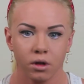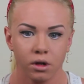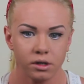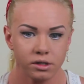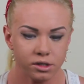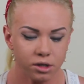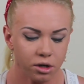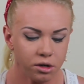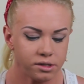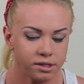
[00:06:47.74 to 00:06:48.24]

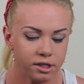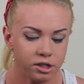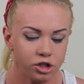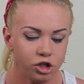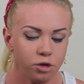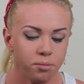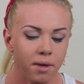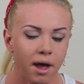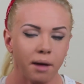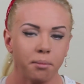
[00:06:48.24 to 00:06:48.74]
So using
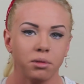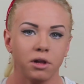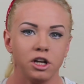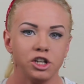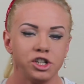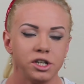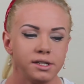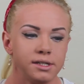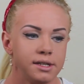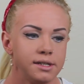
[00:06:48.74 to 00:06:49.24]
two MAC
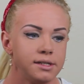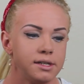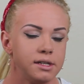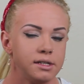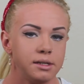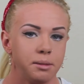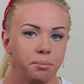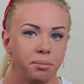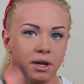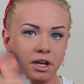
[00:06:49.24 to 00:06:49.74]
blushes, this
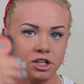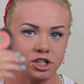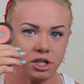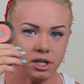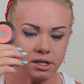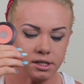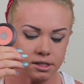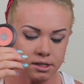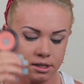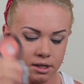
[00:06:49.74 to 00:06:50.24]
is
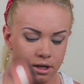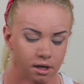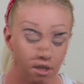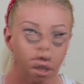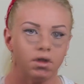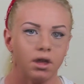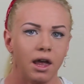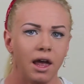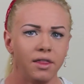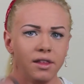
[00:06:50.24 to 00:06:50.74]
Peaches.
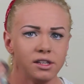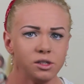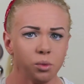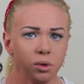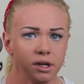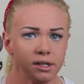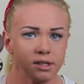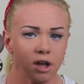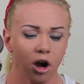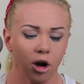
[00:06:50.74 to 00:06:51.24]
And this
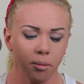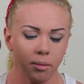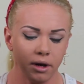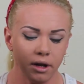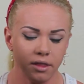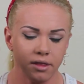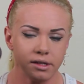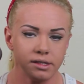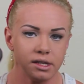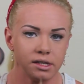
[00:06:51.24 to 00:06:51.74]
one is
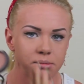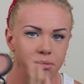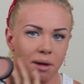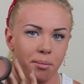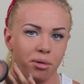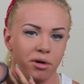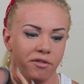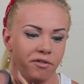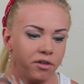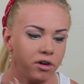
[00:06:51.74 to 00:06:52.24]
Harmony. This is my
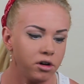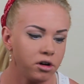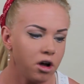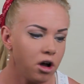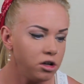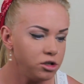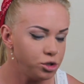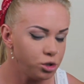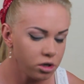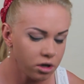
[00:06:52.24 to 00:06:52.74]
preferred
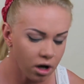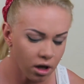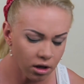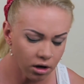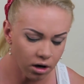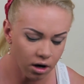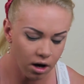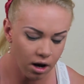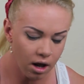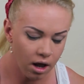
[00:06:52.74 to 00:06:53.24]
contour
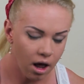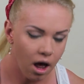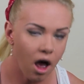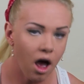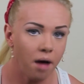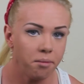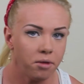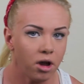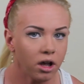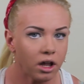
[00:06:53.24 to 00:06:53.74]
color.
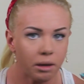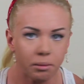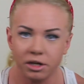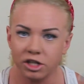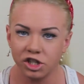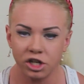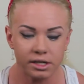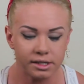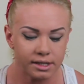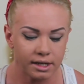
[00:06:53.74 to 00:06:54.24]
I'm not going to be
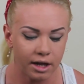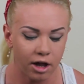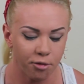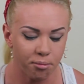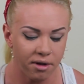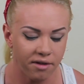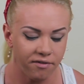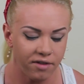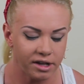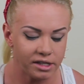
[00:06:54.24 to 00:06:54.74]
chiseling out
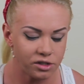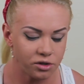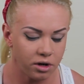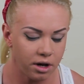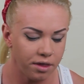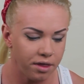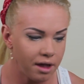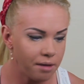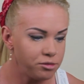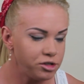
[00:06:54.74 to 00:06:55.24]
my face or
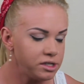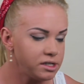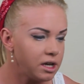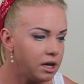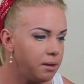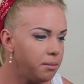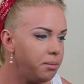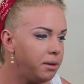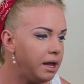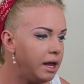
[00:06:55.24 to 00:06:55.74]
anything. I'm just
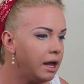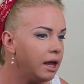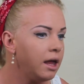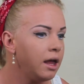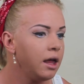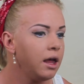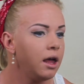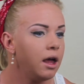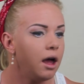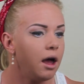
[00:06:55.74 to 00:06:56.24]
going to be
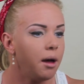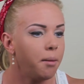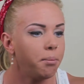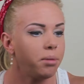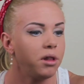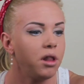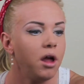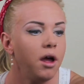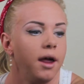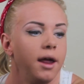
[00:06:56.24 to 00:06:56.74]

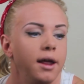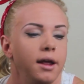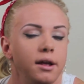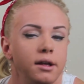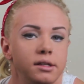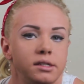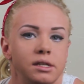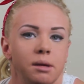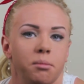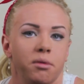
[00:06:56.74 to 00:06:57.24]

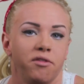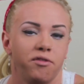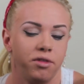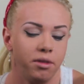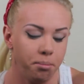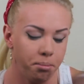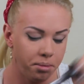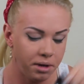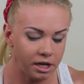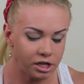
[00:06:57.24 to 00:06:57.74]
applying some of
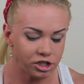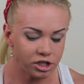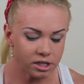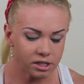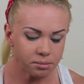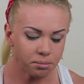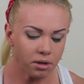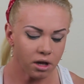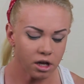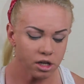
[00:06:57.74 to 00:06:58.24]
the
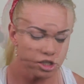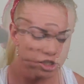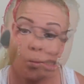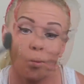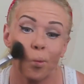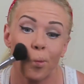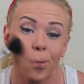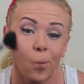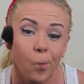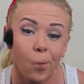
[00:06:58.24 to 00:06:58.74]
Peaches blush
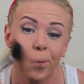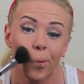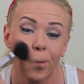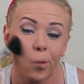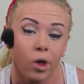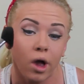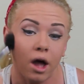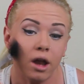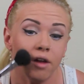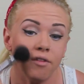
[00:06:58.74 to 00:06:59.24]

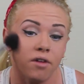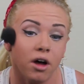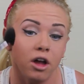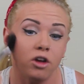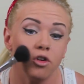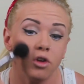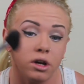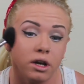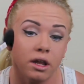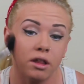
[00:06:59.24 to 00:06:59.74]
kind of
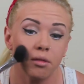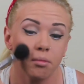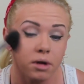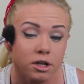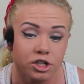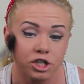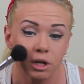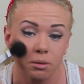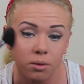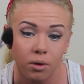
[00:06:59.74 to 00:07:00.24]
underneath my
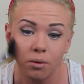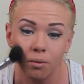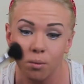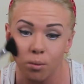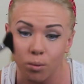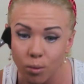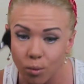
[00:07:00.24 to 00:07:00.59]
cheekbone.